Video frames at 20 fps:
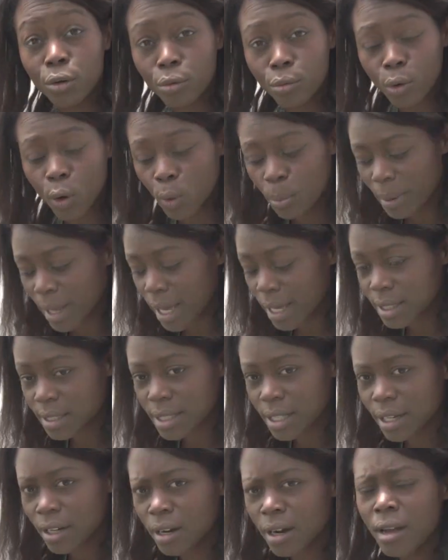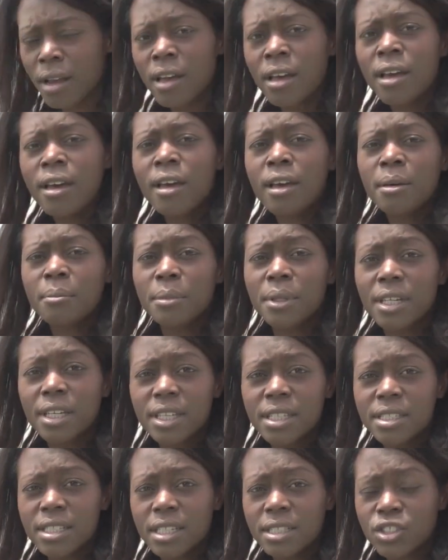grow bags here,
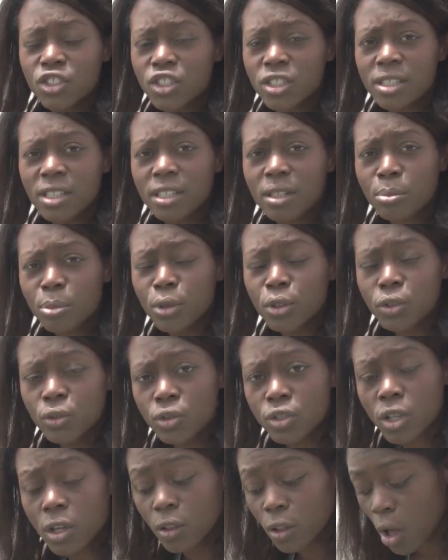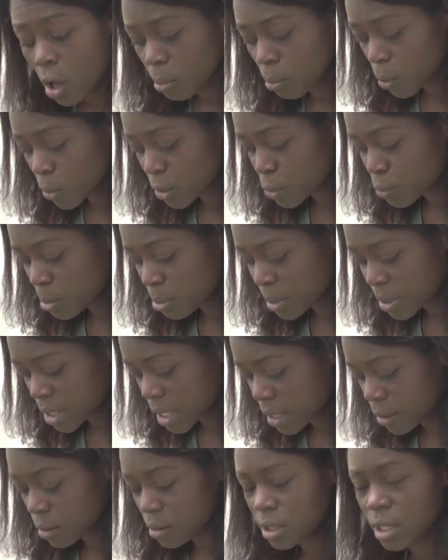because it's just going to produce a lot more sweet
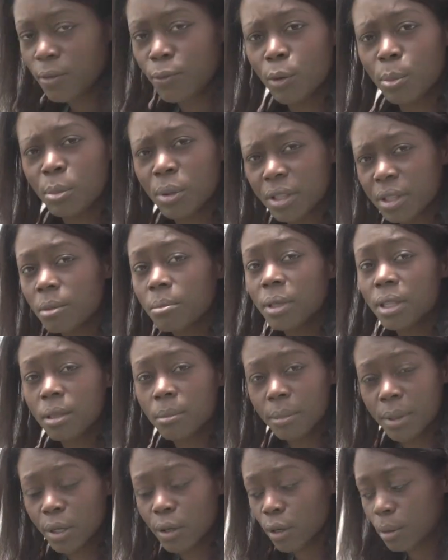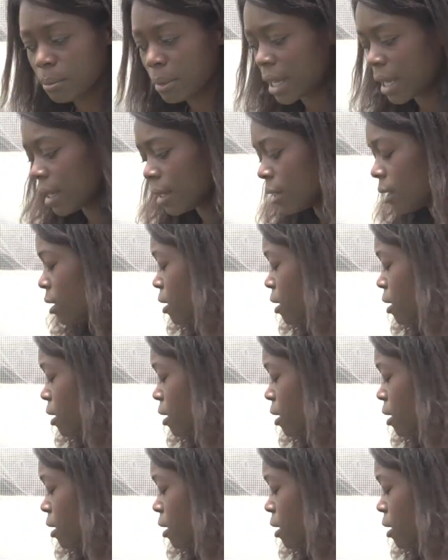potatoes if we put them in the bigger bag.